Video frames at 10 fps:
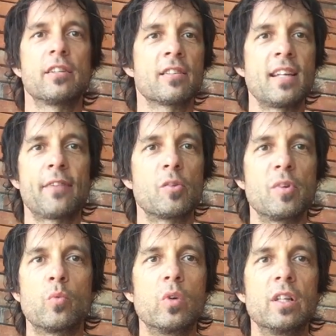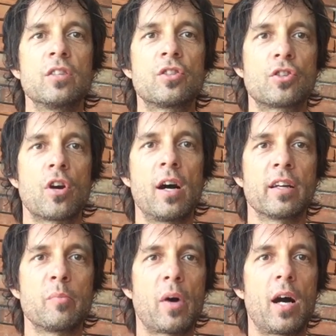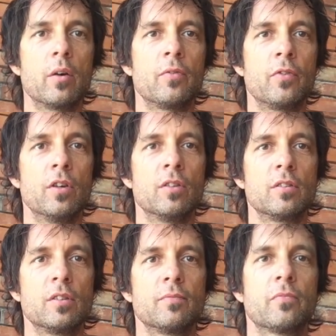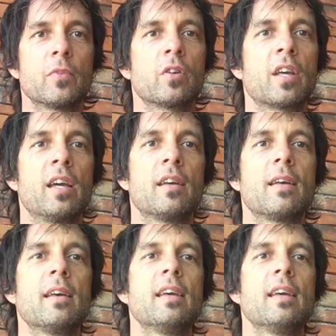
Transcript: doesn't have to be really strong and powerful, okay?